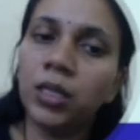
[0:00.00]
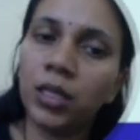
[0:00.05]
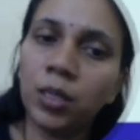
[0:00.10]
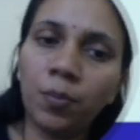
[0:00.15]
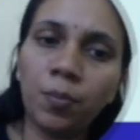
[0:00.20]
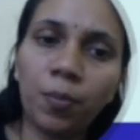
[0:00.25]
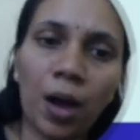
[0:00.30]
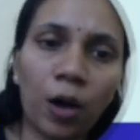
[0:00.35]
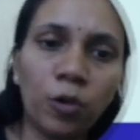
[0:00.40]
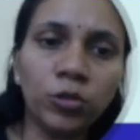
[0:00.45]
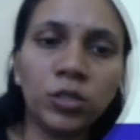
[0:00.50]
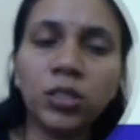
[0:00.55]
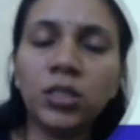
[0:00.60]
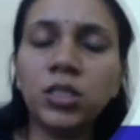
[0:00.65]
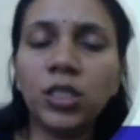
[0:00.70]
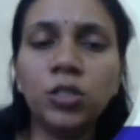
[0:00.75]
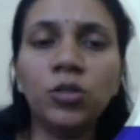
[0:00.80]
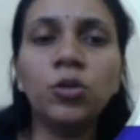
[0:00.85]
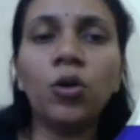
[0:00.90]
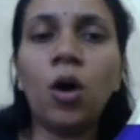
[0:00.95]
the mouse
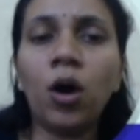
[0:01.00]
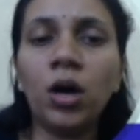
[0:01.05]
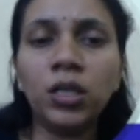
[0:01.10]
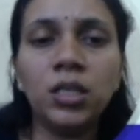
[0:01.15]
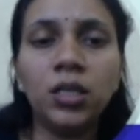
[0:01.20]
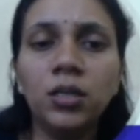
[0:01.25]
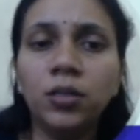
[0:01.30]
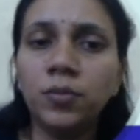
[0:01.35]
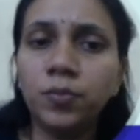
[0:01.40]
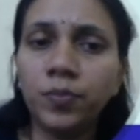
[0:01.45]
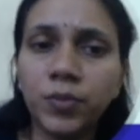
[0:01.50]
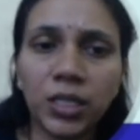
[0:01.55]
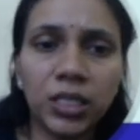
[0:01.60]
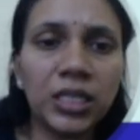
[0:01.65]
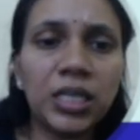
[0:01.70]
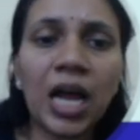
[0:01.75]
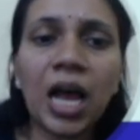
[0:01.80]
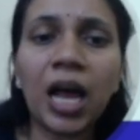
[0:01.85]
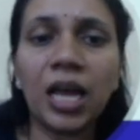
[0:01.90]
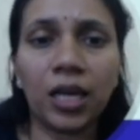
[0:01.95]
did not
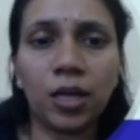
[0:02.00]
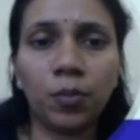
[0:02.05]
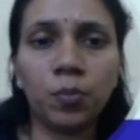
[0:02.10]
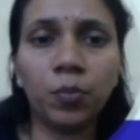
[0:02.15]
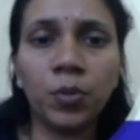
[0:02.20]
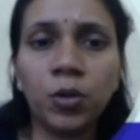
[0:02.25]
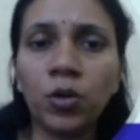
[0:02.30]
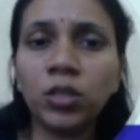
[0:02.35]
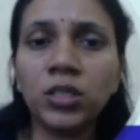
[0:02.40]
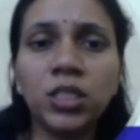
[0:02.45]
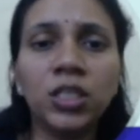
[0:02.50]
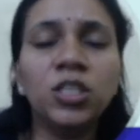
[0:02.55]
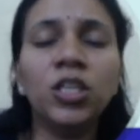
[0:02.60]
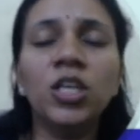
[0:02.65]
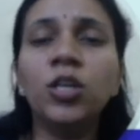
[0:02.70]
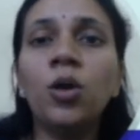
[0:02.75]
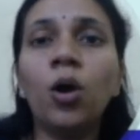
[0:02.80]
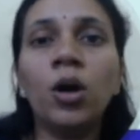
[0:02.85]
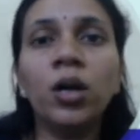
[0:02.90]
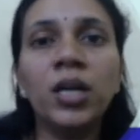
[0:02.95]
die because it
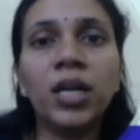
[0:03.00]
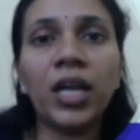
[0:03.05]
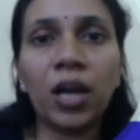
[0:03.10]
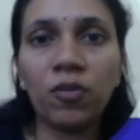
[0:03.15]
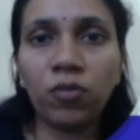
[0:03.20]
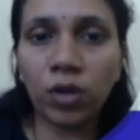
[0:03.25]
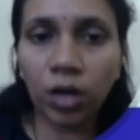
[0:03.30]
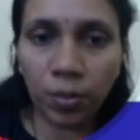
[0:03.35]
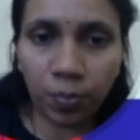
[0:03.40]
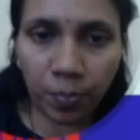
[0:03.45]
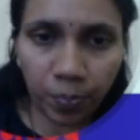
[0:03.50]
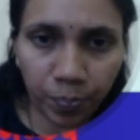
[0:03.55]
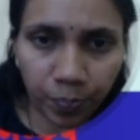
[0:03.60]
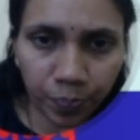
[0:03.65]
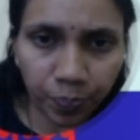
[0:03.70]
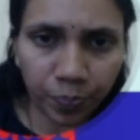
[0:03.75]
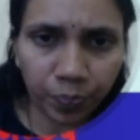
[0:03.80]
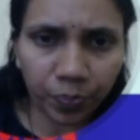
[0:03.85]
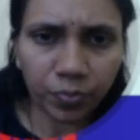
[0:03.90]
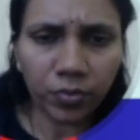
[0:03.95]
did not develop
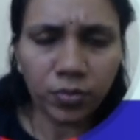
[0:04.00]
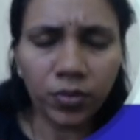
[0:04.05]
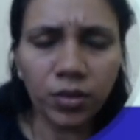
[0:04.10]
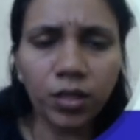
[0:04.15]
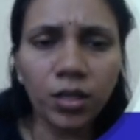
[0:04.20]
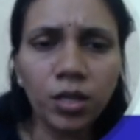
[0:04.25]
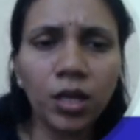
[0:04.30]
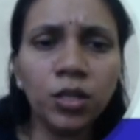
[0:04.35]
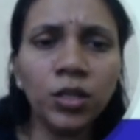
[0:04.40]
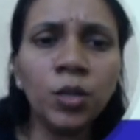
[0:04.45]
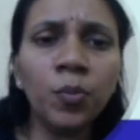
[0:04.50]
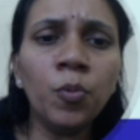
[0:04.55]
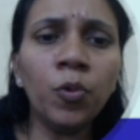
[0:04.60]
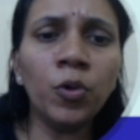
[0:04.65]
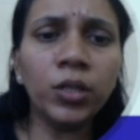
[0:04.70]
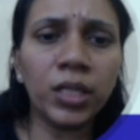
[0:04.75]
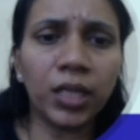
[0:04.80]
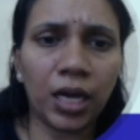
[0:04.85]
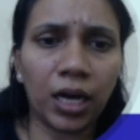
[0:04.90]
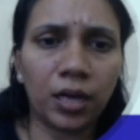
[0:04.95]

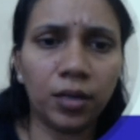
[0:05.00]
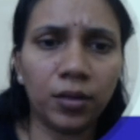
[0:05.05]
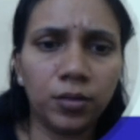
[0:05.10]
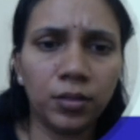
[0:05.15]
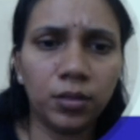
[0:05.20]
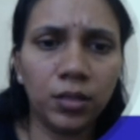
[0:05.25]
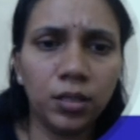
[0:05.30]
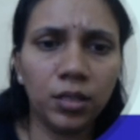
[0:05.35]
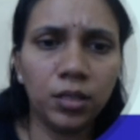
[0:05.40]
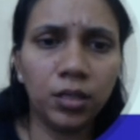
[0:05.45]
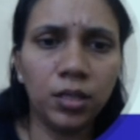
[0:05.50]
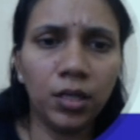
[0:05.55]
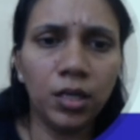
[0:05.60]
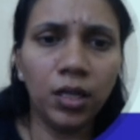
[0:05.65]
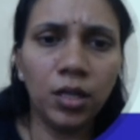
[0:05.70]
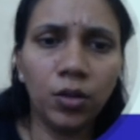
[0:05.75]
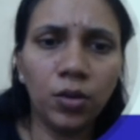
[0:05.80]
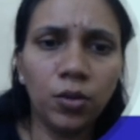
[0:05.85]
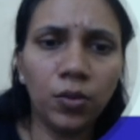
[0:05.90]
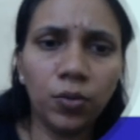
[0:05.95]
pneumonia.
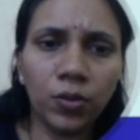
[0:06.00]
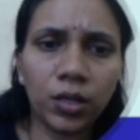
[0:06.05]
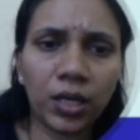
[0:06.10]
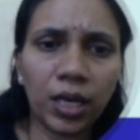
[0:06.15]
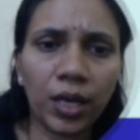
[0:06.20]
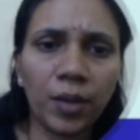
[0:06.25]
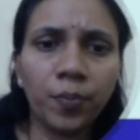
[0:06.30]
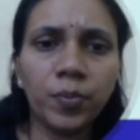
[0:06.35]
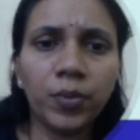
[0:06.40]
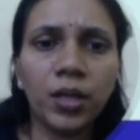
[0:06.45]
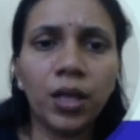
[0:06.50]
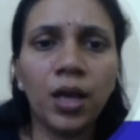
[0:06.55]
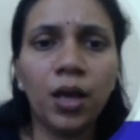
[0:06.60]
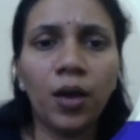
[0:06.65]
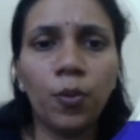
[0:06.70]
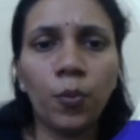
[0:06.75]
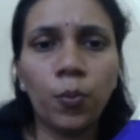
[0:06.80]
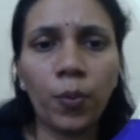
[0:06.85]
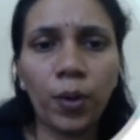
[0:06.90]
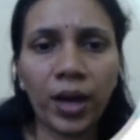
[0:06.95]
Okay,
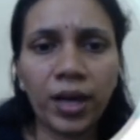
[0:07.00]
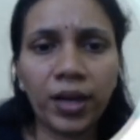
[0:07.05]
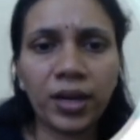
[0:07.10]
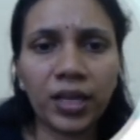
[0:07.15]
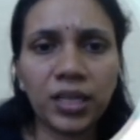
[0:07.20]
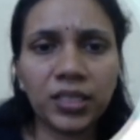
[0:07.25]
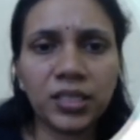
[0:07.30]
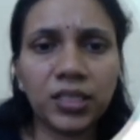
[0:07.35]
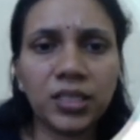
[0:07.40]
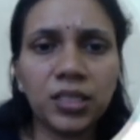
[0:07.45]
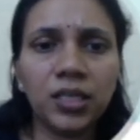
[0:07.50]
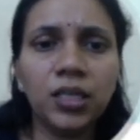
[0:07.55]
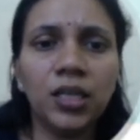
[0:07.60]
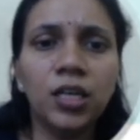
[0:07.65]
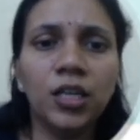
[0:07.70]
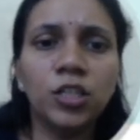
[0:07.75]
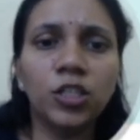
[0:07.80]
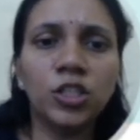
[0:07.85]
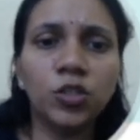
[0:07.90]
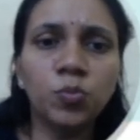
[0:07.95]
whereas the
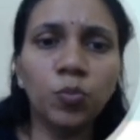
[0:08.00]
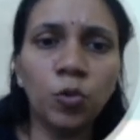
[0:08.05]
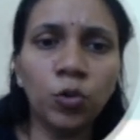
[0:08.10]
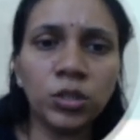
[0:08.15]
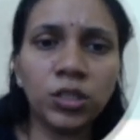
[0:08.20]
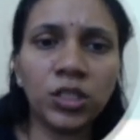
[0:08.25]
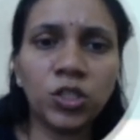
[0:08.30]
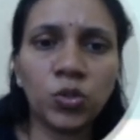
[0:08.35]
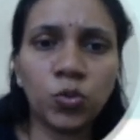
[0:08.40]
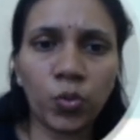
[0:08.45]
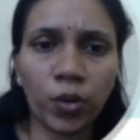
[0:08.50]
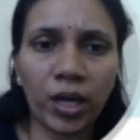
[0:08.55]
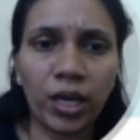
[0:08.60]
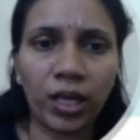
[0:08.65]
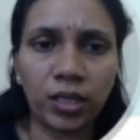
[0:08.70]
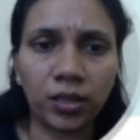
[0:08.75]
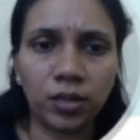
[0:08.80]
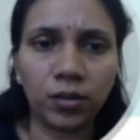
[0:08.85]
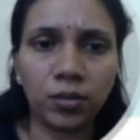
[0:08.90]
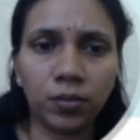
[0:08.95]
smooth
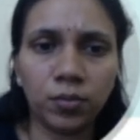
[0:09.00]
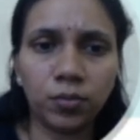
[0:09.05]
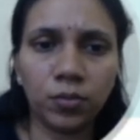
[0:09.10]
strain,